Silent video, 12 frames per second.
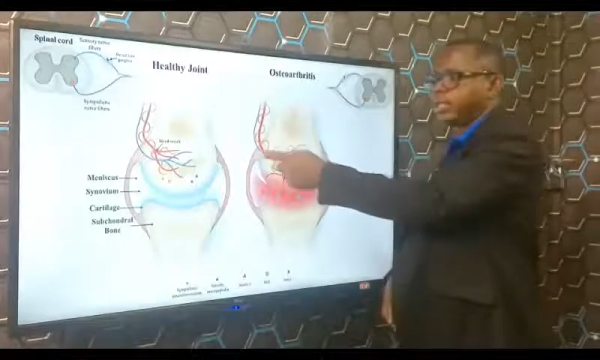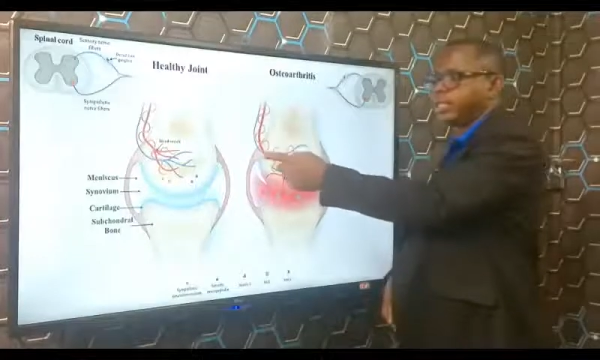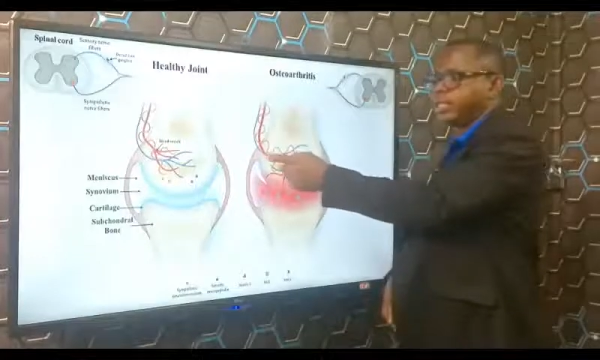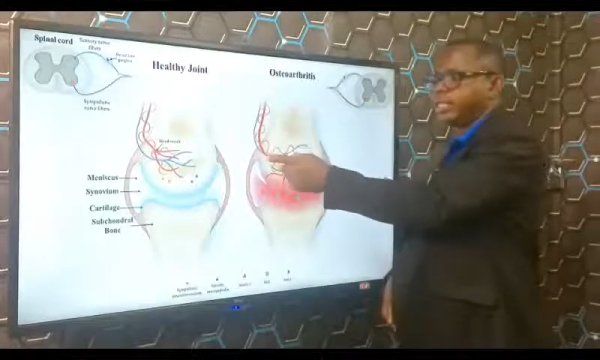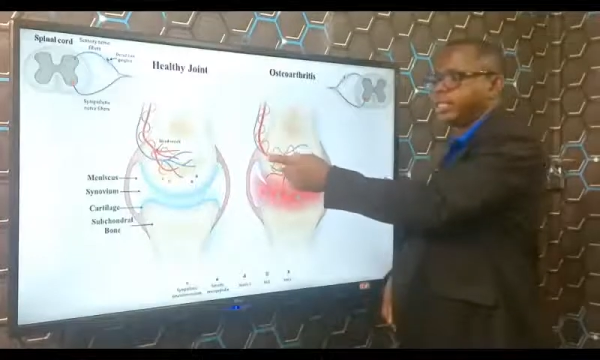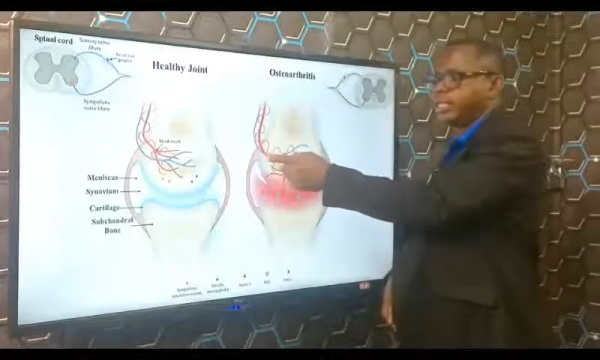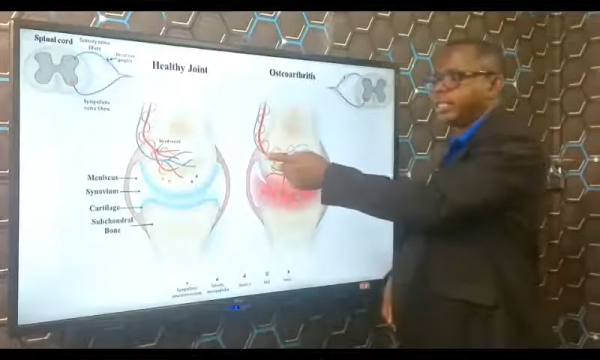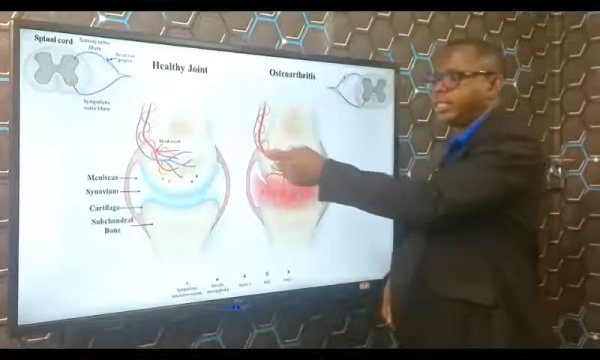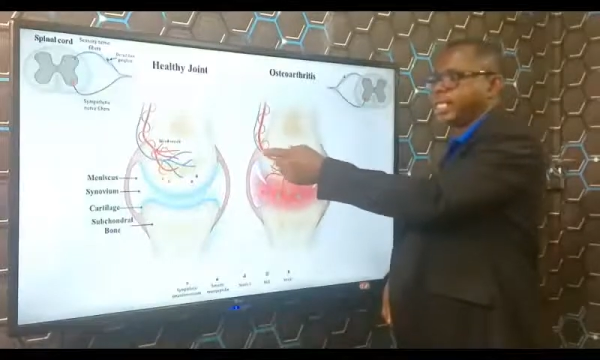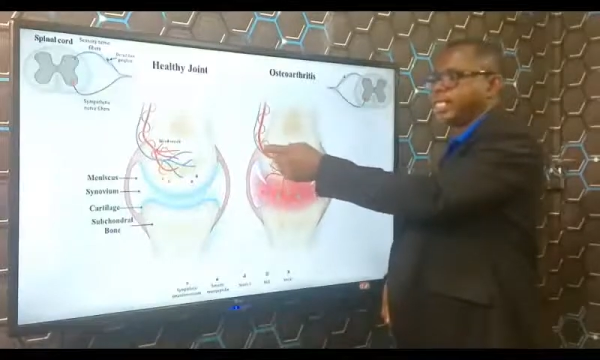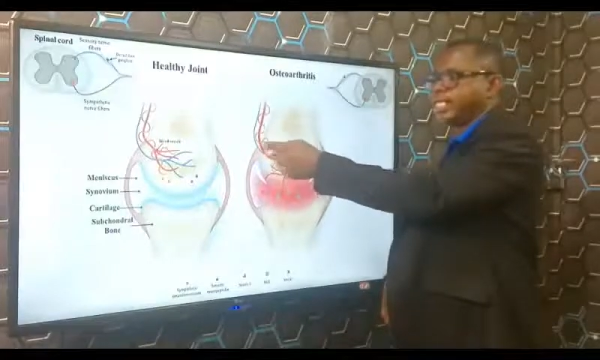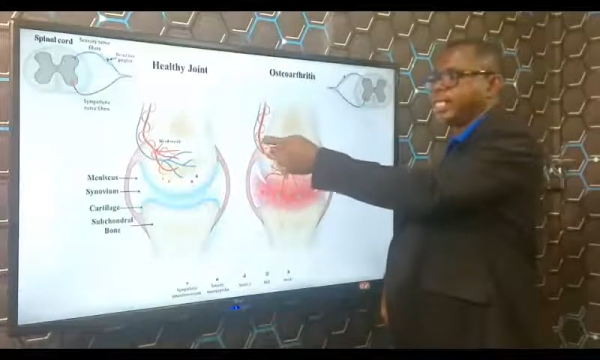color is the
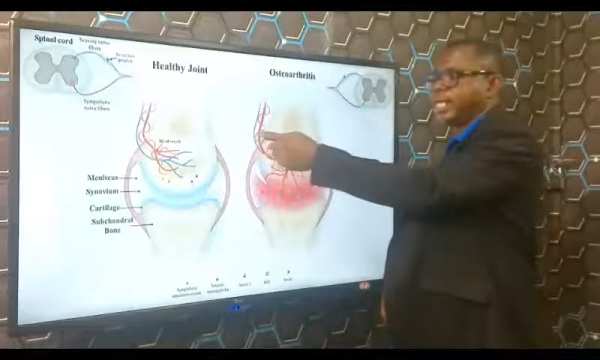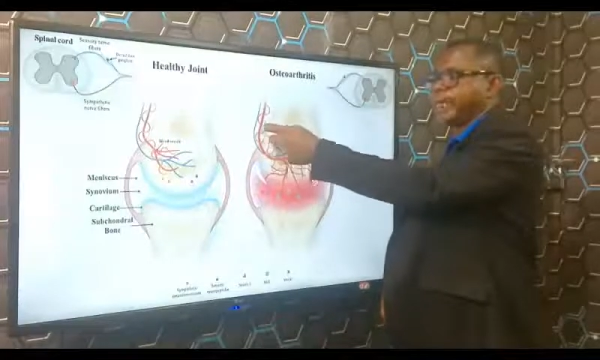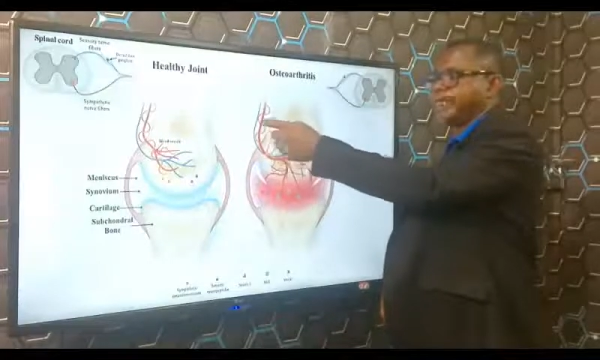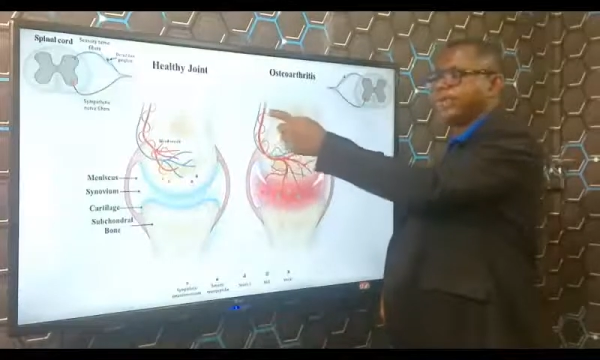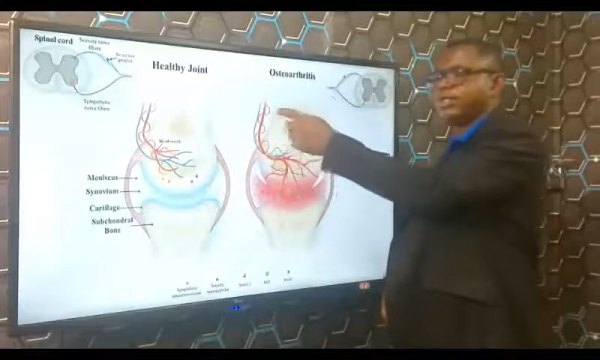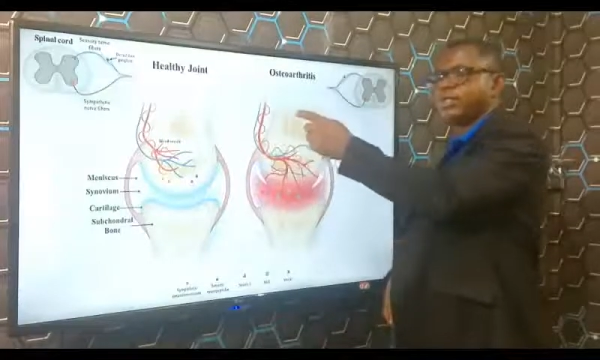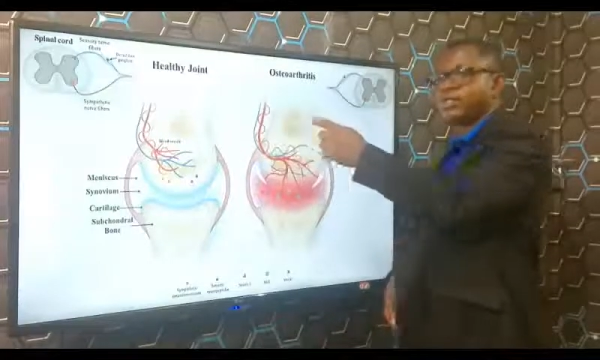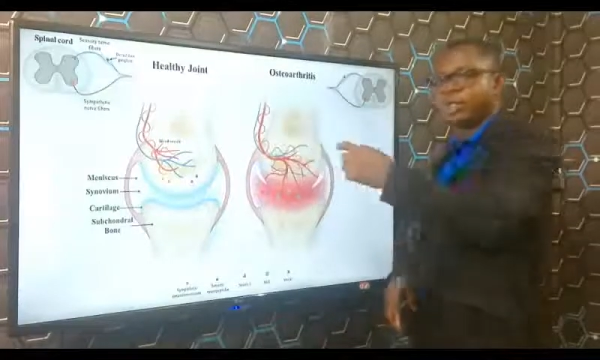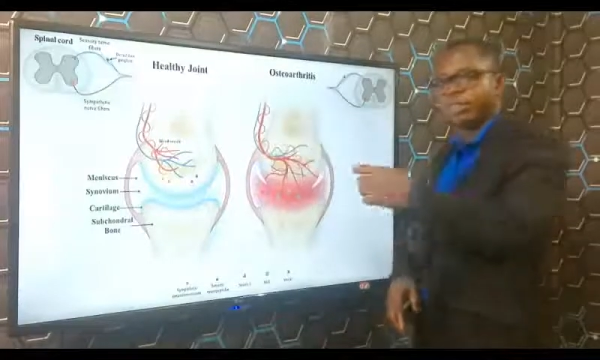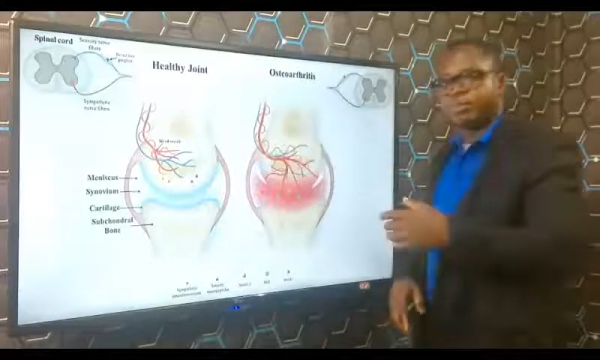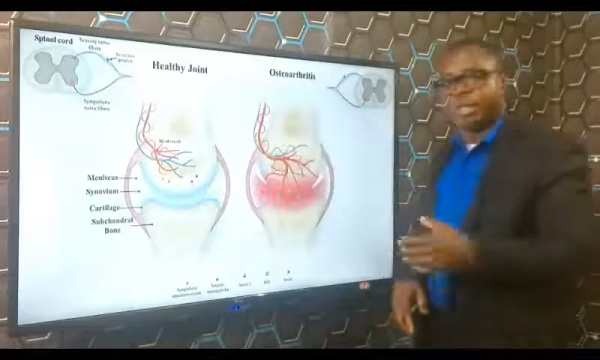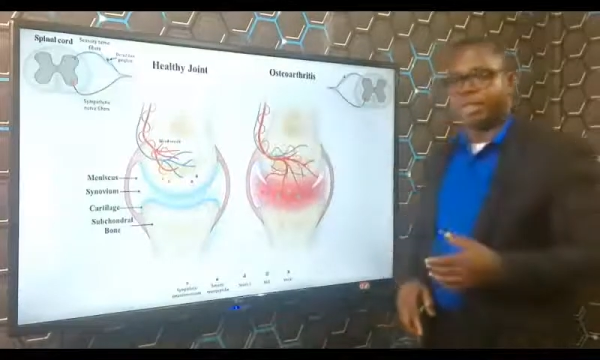sensory nerve, to
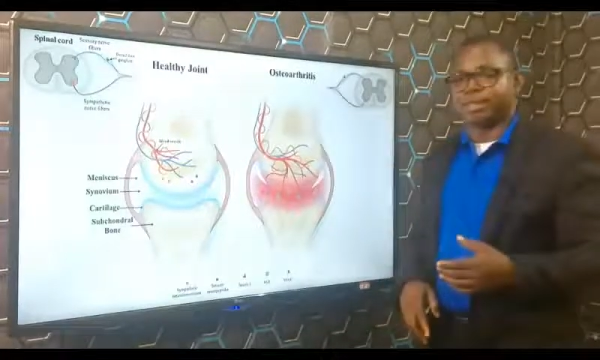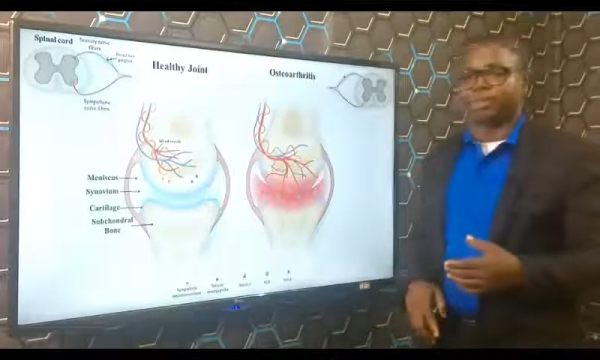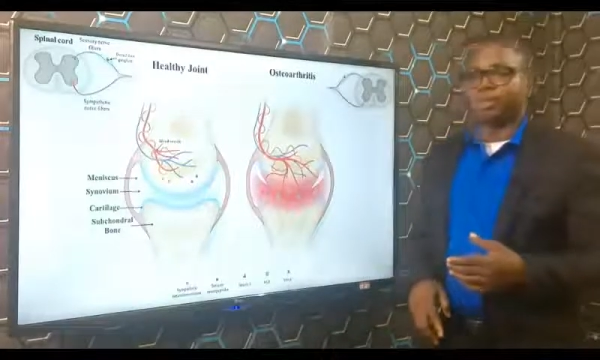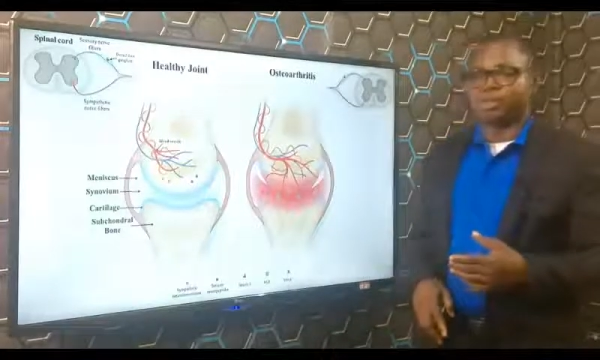the brain,